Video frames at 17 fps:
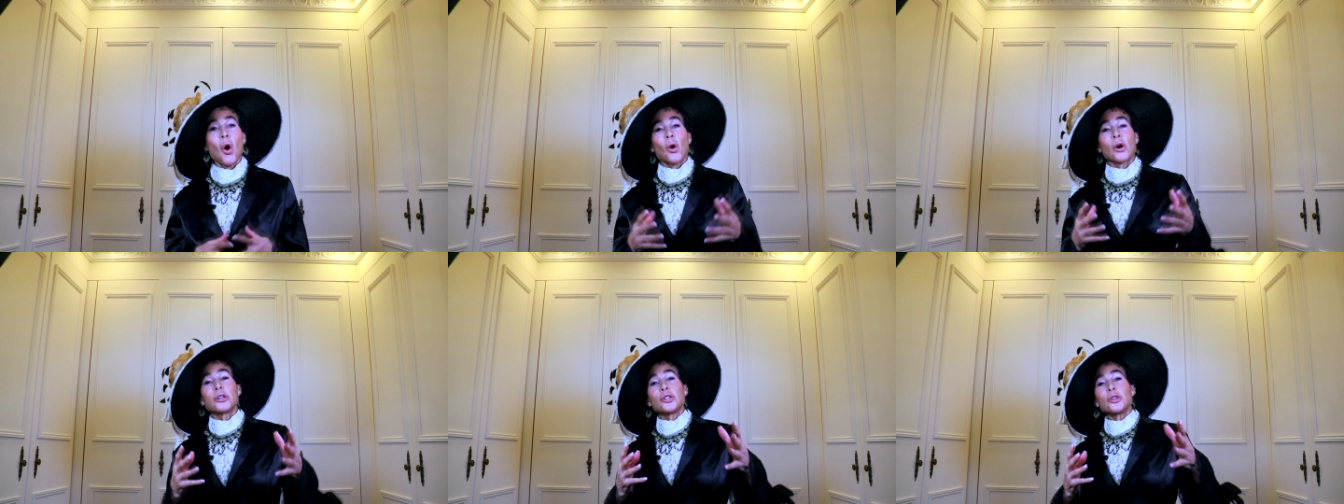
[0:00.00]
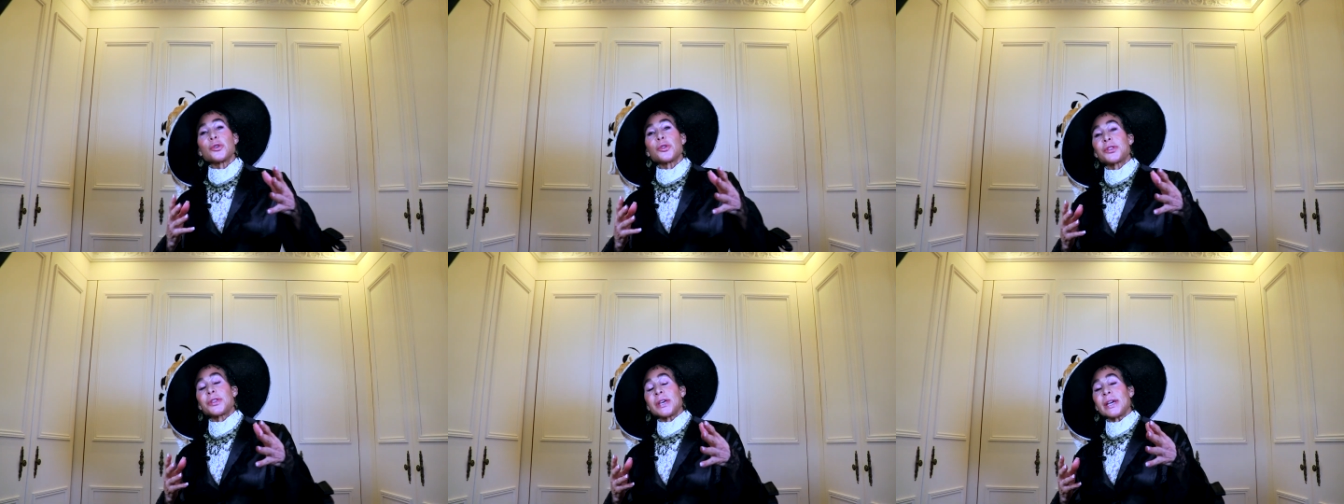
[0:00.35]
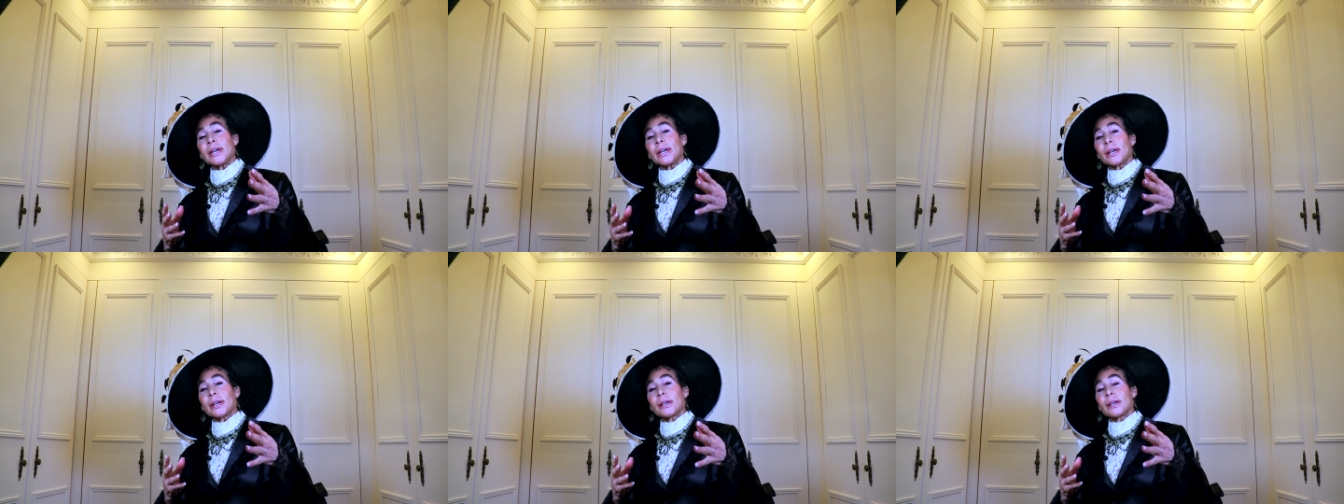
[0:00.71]
Or do you
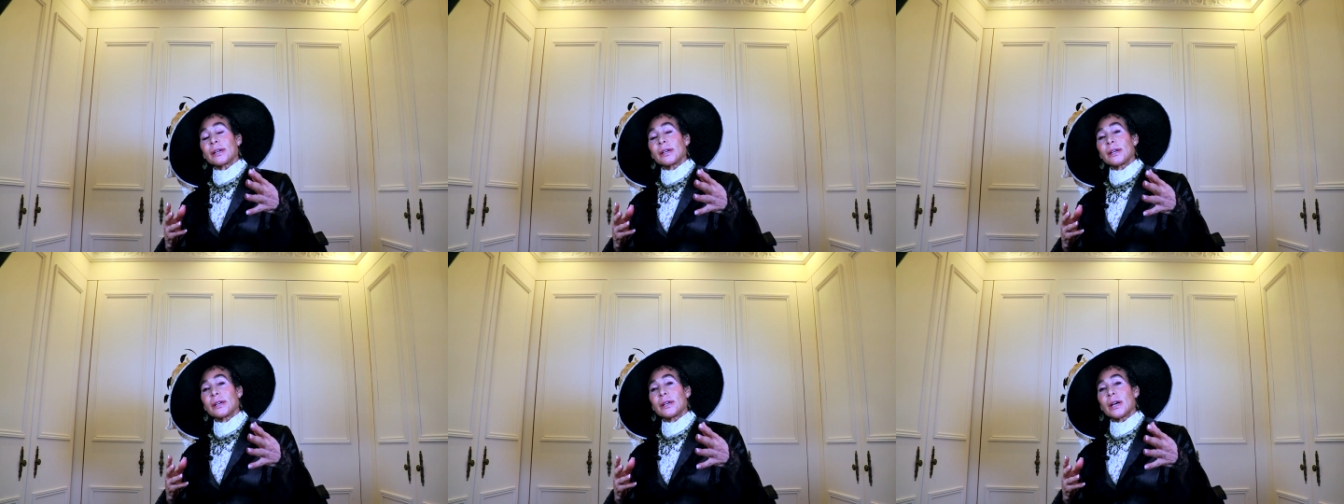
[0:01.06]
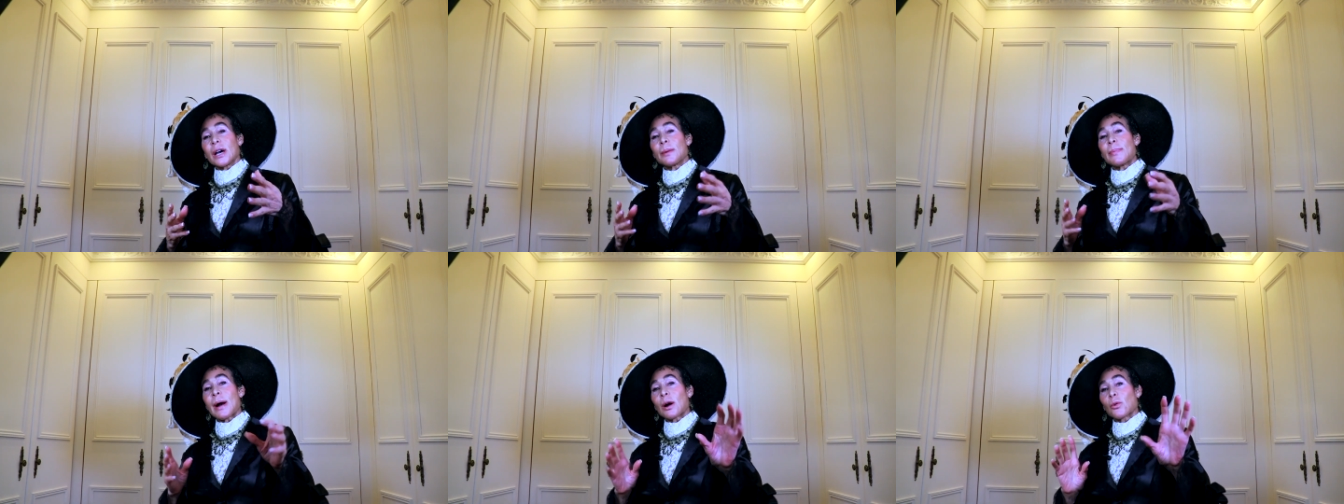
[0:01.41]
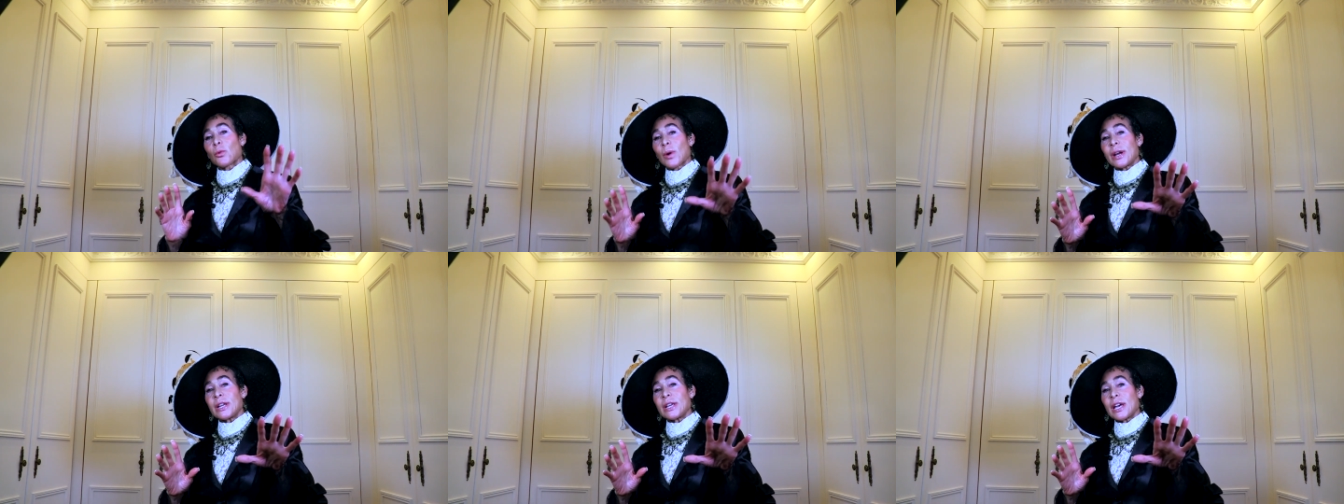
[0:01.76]
think
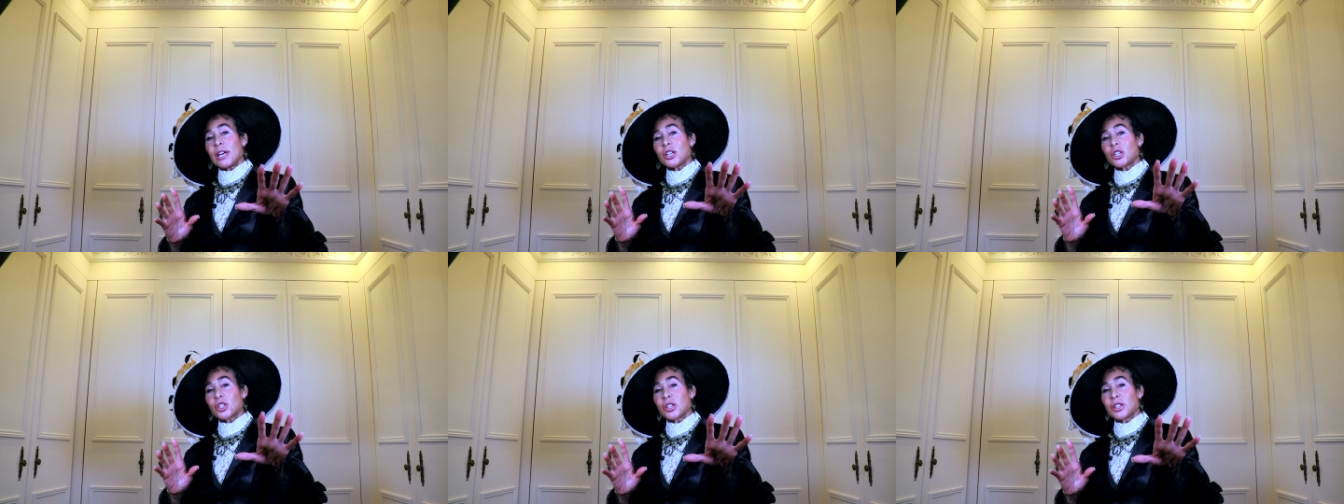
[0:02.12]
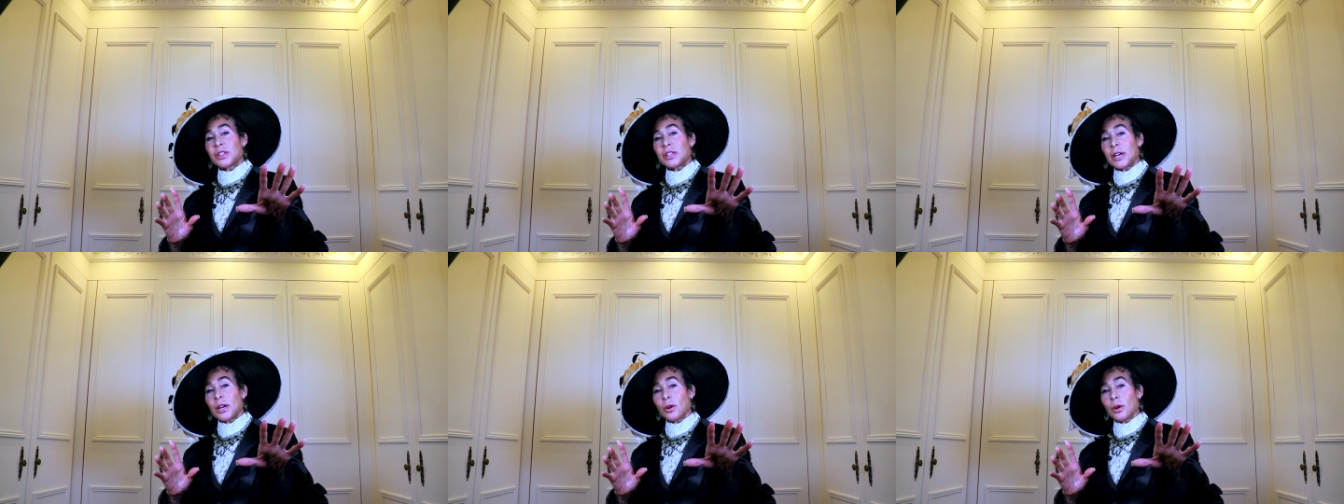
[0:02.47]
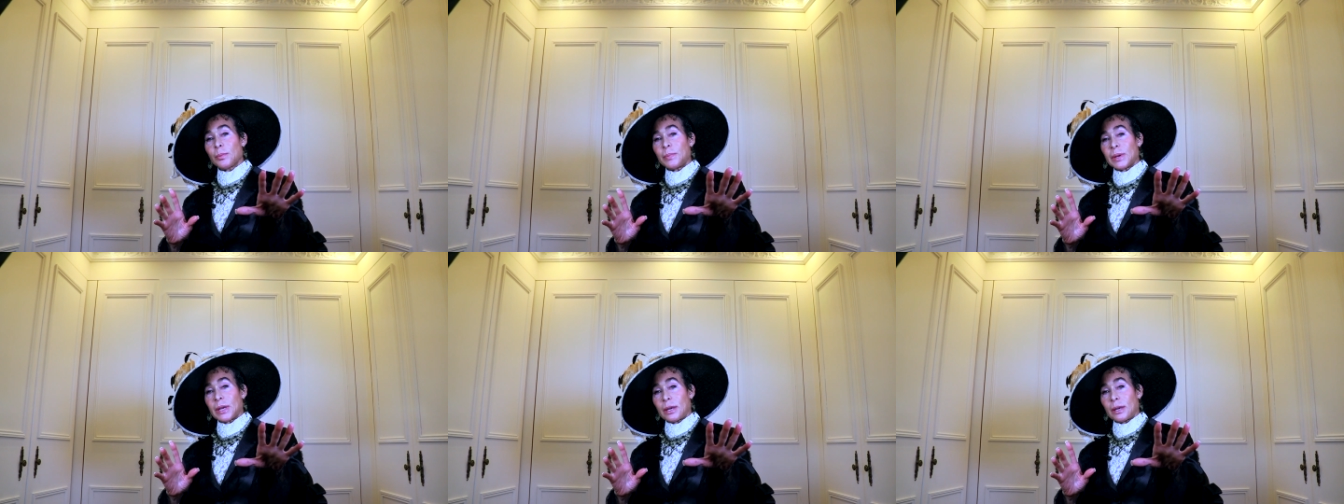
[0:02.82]
about radiation
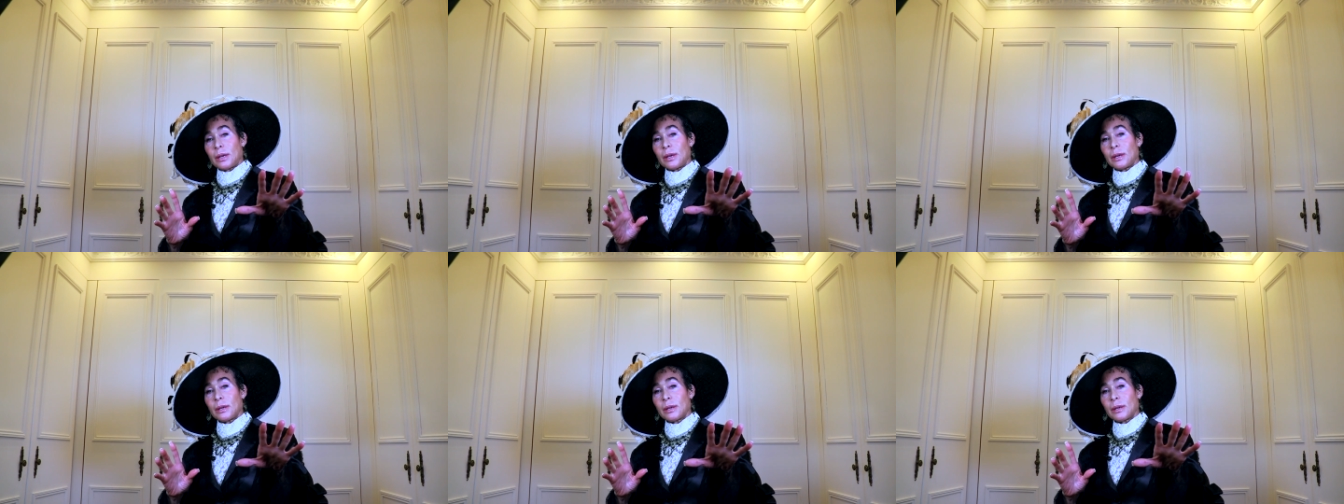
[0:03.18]
therapy